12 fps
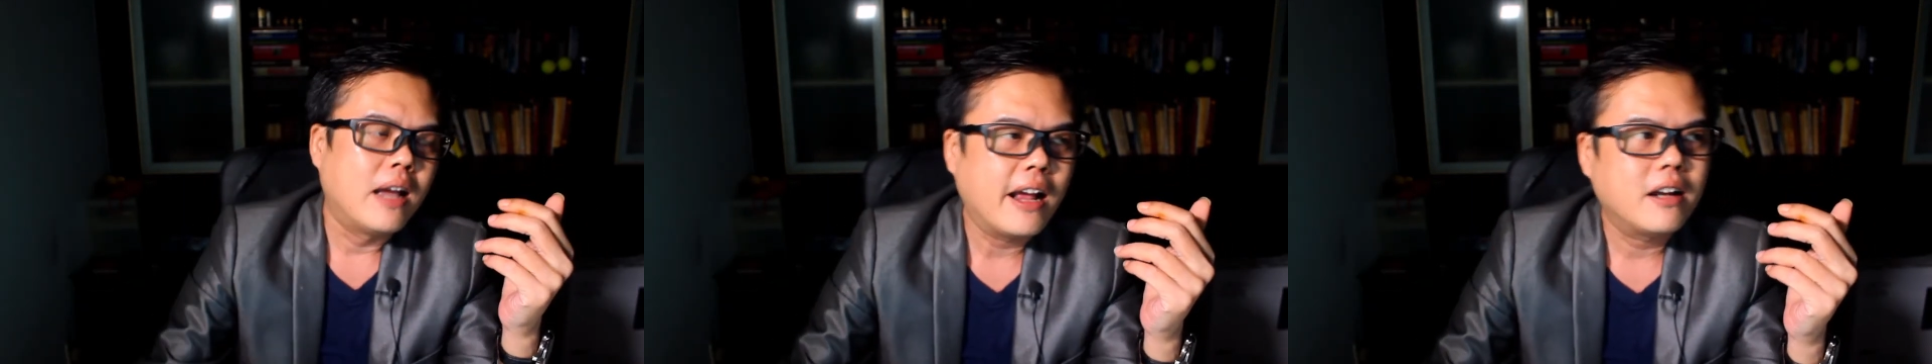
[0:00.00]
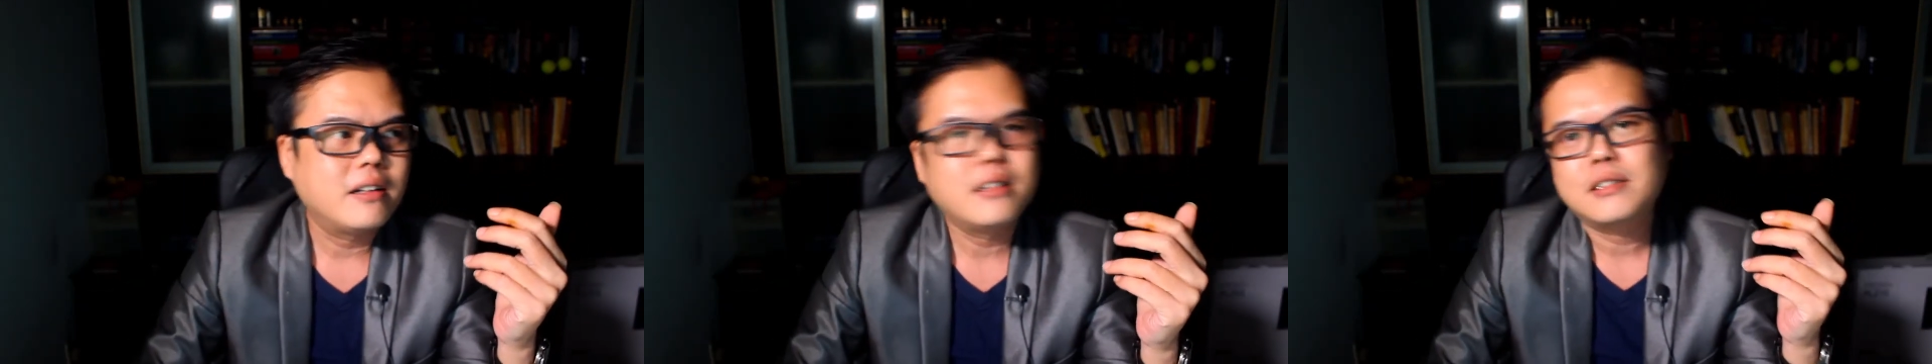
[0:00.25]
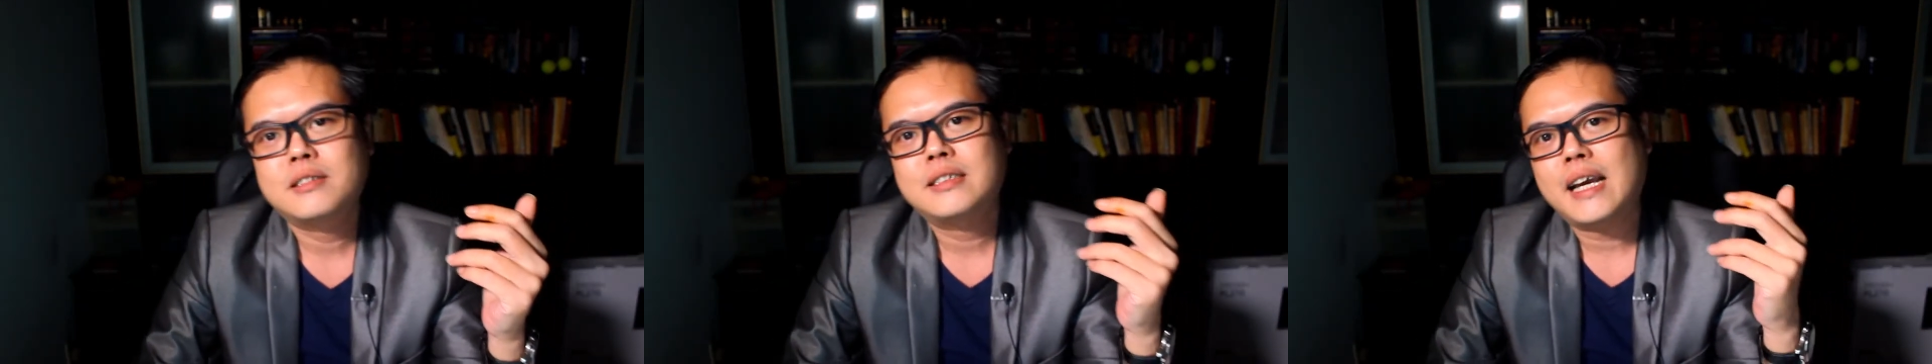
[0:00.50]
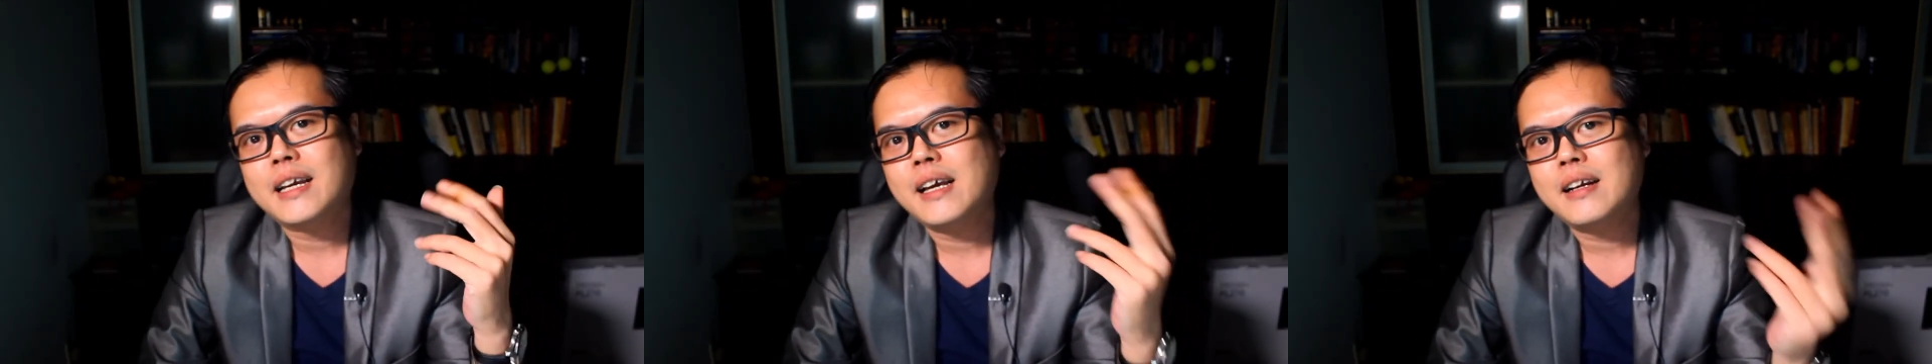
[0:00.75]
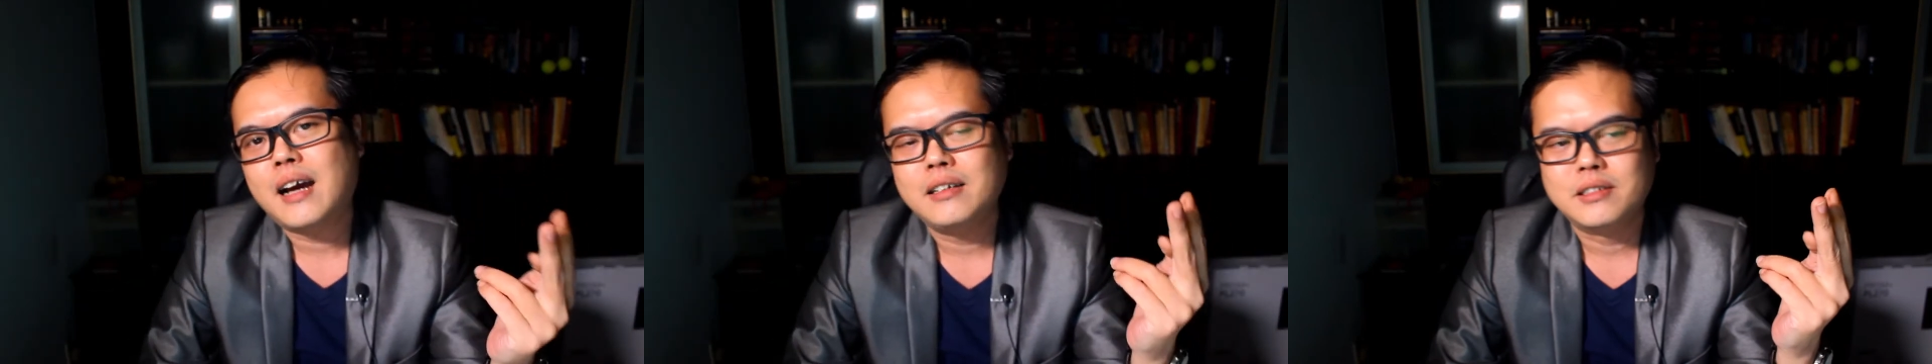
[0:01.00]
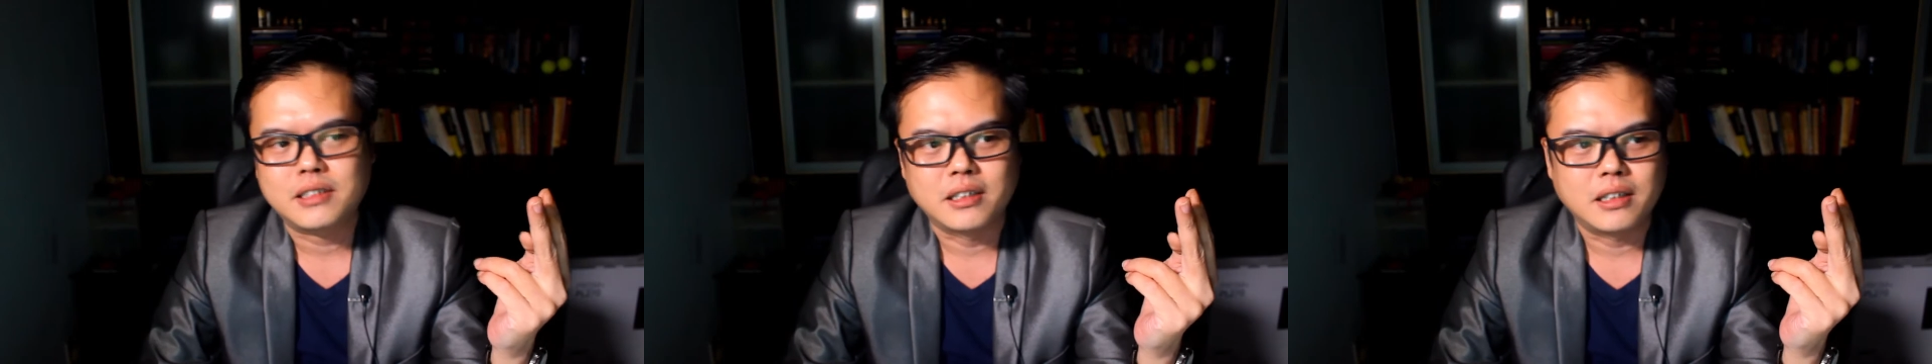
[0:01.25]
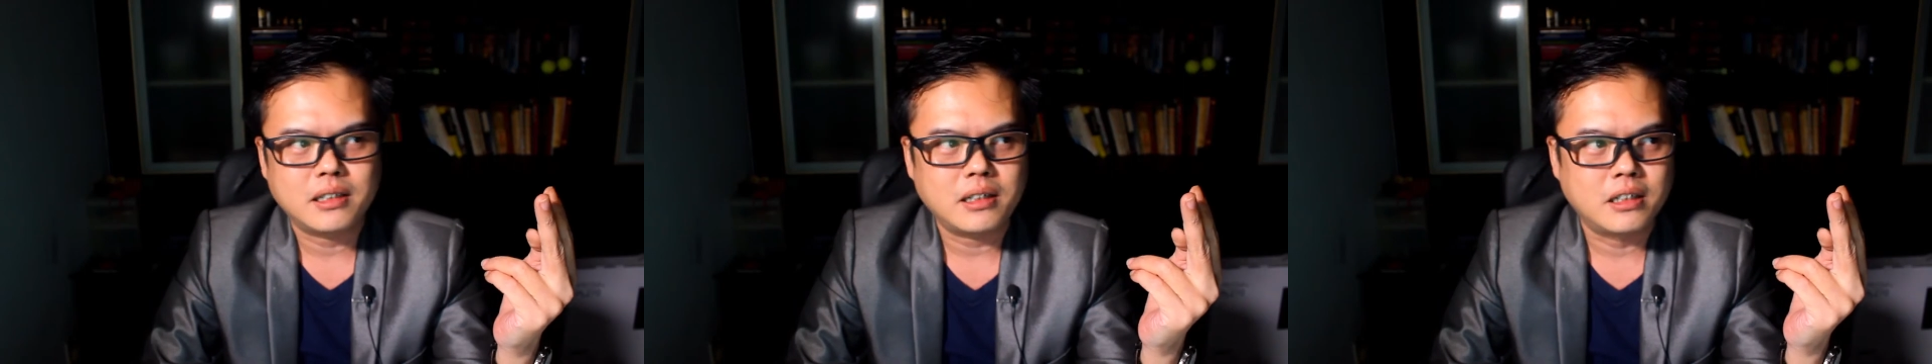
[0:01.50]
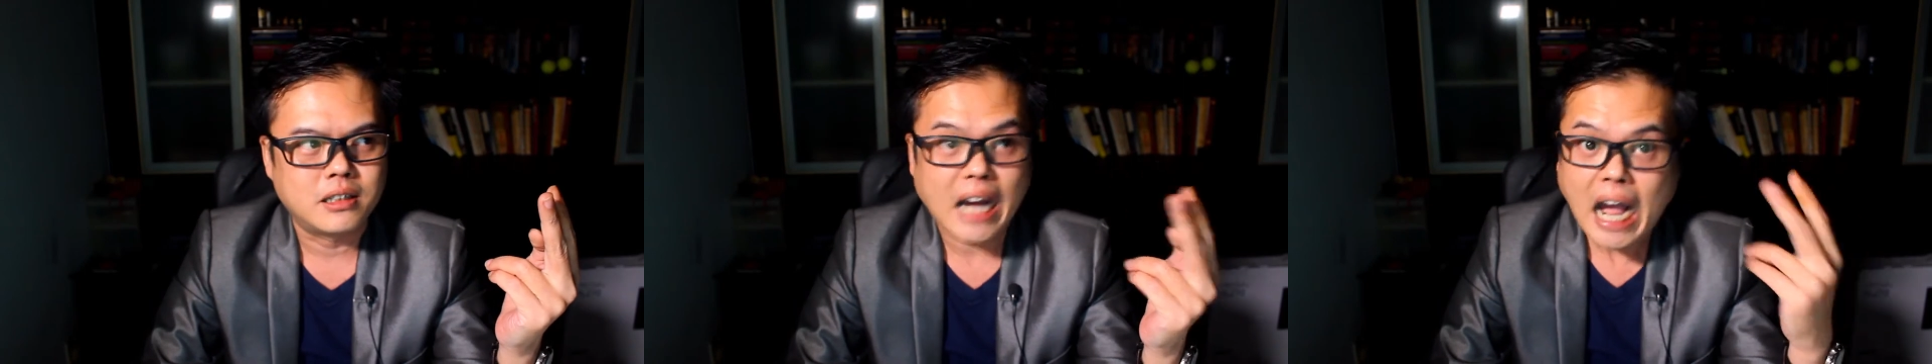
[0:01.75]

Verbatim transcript: And the second hunter uh,